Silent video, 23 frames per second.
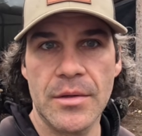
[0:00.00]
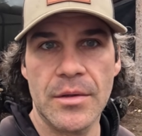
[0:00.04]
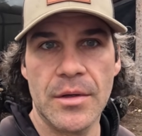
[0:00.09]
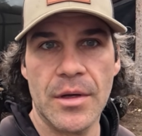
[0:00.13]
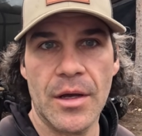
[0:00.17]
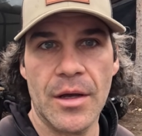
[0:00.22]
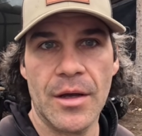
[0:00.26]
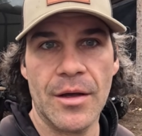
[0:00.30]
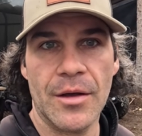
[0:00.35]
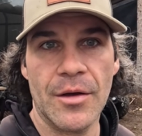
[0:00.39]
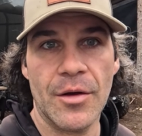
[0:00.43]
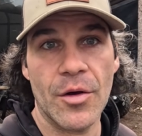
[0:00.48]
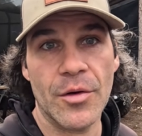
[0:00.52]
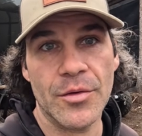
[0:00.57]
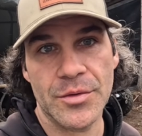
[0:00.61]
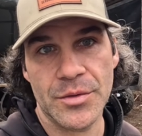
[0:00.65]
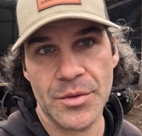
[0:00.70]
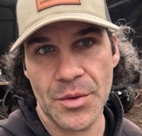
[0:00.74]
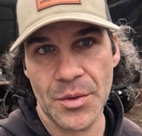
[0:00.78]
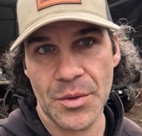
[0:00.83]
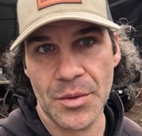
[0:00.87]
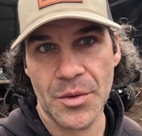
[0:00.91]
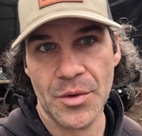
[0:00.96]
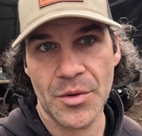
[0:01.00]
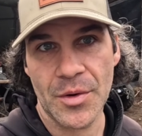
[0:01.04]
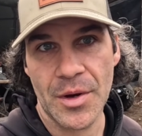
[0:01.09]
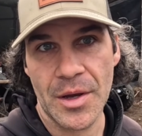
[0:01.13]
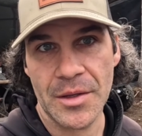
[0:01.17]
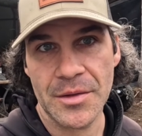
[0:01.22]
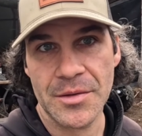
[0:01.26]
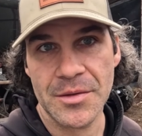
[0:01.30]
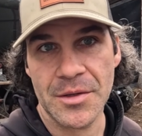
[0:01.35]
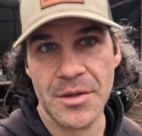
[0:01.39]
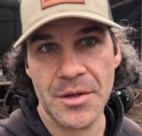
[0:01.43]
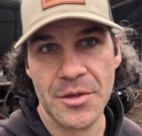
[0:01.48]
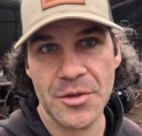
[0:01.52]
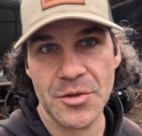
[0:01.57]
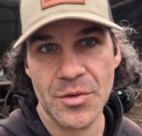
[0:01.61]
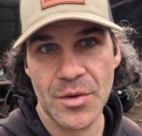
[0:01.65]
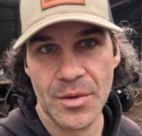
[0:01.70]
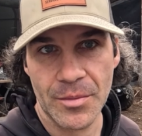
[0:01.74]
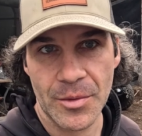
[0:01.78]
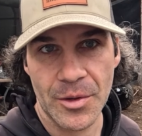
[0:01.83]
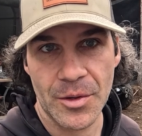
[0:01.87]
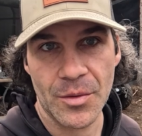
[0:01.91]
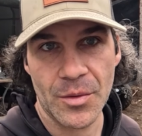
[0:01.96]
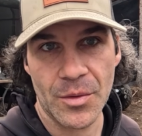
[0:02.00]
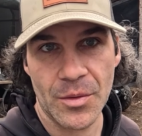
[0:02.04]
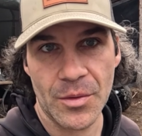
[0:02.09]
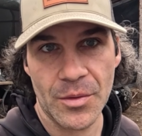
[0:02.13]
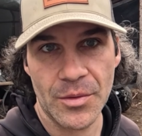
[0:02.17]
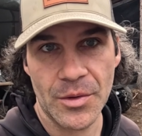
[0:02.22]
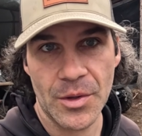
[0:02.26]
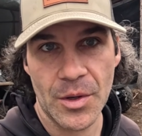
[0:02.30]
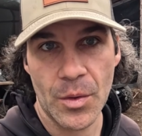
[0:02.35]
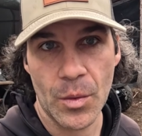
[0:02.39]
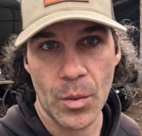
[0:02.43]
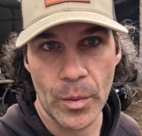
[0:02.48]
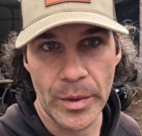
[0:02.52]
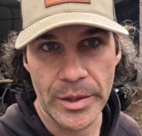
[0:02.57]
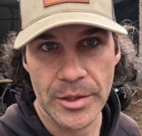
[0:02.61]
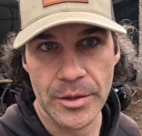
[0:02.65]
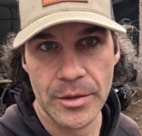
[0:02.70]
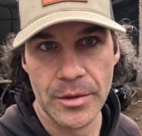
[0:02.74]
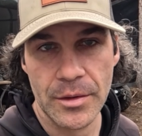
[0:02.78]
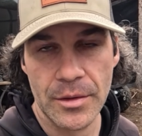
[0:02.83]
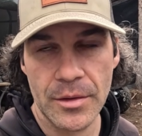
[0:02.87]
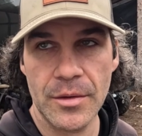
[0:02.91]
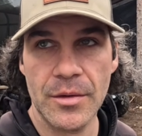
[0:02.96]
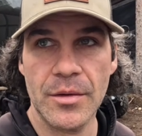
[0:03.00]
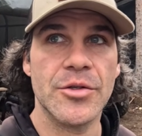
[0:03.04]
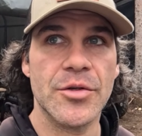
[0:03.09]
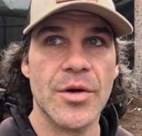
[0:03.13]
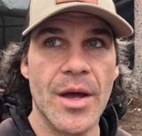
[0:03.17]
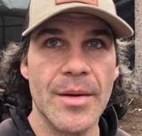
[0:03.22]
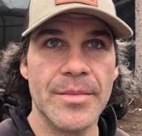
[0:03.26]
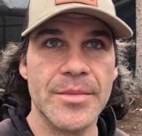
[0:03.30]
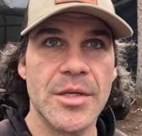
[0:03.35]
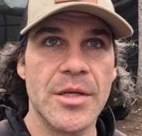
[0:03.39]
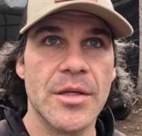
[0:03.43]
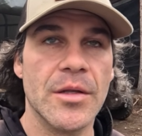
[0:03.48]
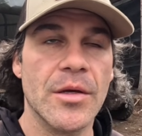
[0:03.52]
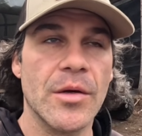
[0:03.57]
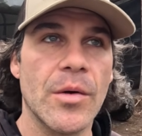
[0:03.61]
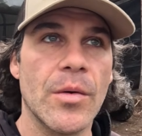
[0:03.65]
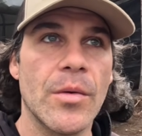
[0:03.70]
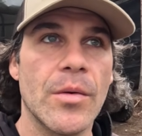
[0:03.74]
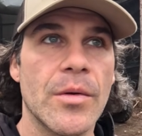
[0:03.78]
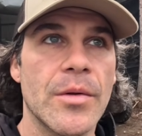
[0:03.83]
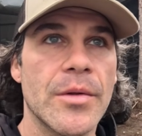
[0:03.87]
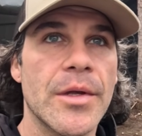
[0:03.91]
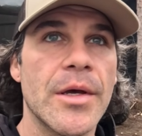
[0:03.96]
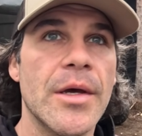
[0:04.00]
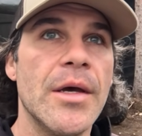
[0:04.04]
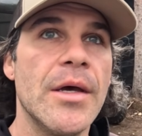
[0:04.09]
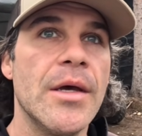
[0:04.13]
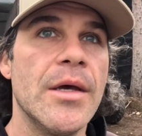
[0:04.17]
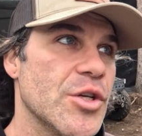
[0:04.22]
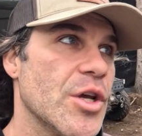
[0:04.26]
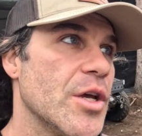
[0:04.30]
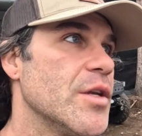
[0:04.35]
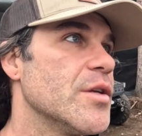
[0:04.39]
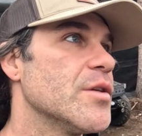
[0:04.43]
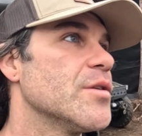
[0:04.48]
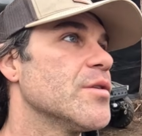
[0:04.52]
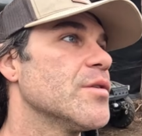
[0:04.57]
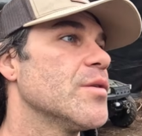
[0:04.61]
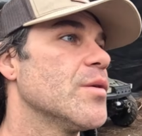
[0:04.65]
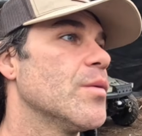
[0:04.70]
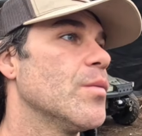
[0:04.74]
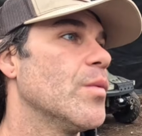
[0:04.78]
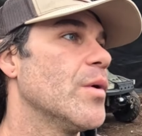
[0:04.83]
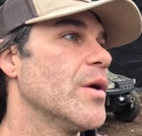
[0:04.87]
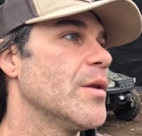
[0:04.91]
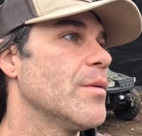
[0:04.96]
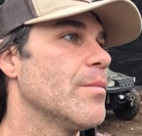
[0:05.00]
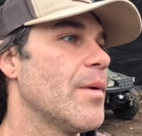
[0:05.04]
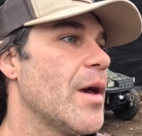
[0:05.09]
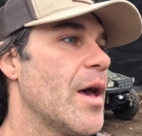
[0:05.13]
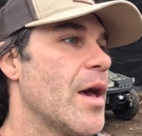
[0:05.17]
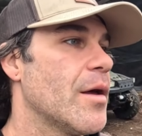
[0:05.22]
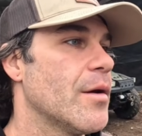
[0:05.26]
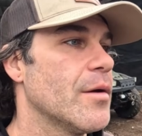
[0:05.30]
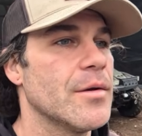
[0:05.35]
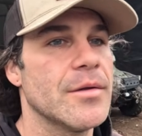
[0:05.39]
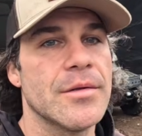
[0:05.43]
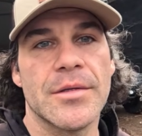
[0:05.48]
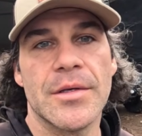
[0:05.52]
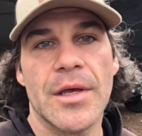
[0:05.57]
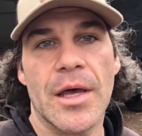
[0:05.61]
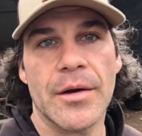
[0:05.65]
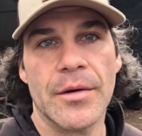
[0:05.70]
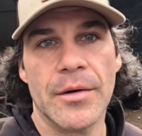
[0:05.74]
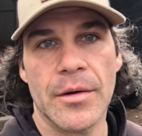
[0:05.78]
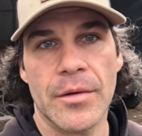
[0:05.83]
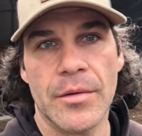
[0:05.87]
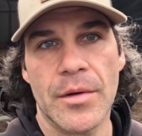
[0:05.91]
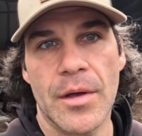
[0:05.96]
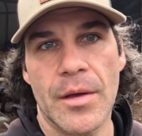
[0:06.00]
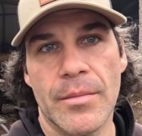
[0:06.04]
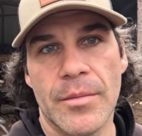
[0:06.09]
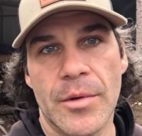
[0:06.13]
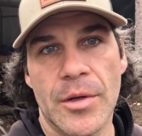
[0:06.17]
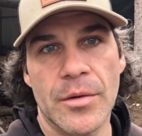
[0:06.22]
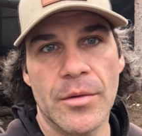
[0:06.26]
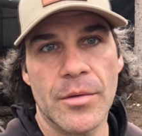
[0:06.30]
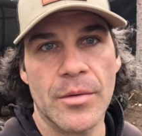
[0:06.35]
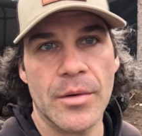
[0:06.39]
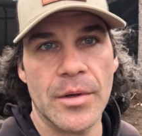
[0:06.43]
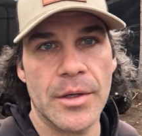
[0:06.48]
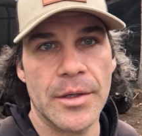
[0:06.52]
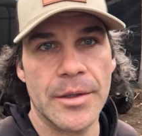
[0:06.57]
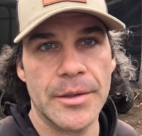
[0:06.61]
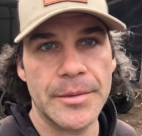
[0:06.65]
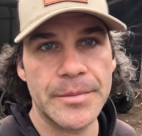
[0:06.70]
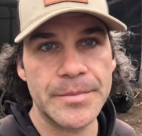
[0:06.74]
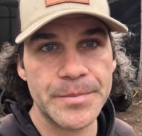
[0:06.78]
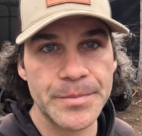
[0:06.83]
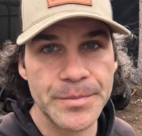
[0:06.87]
Also creates an extremely cold winter. Traps in the cold, changes the wind patterns. I don't know, I'm no